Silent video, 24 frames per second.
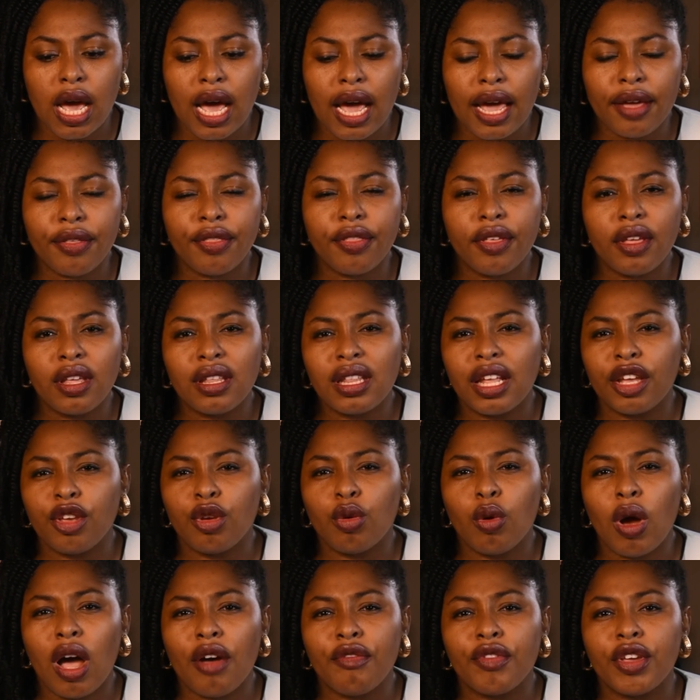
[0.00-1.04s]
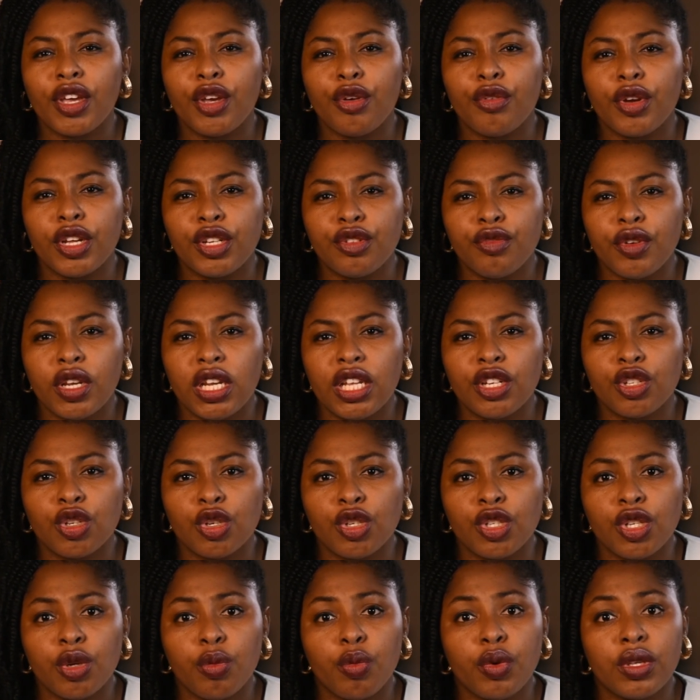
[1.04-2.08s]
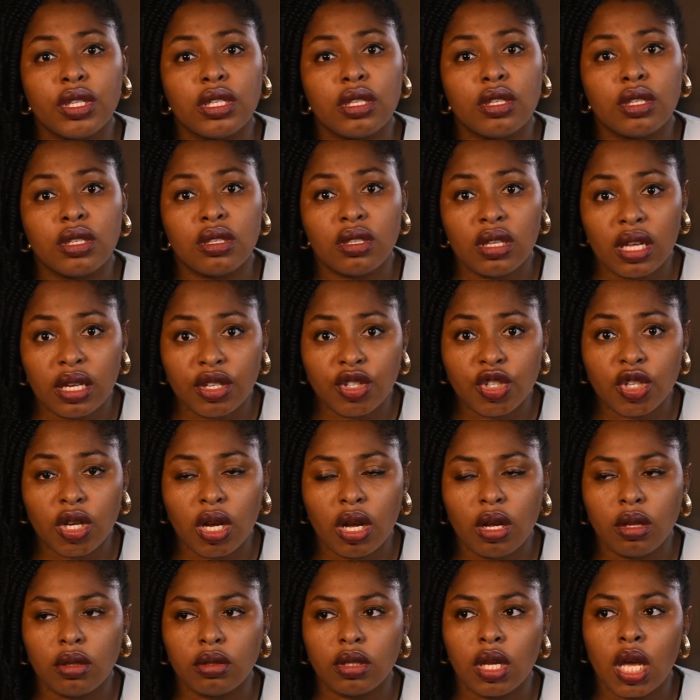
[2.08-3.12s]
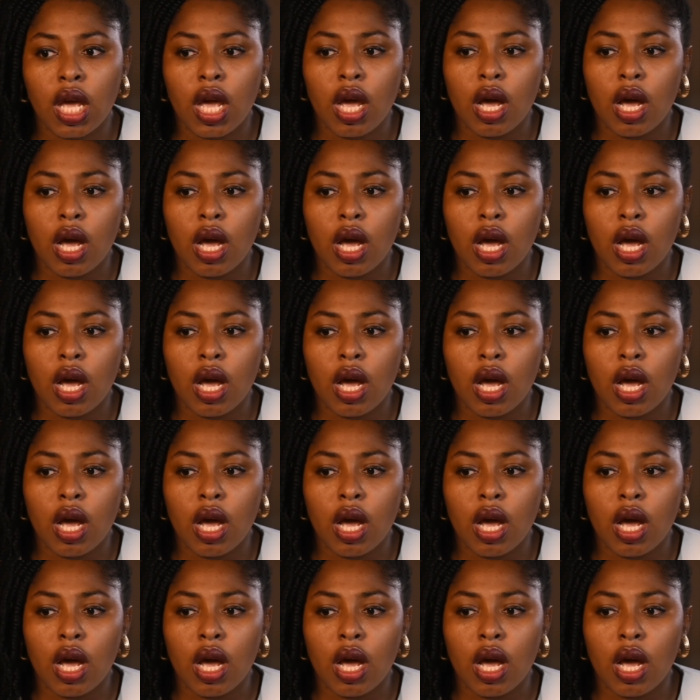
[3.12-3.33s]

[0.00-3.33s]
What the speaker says: I think that you have a great relationship with said child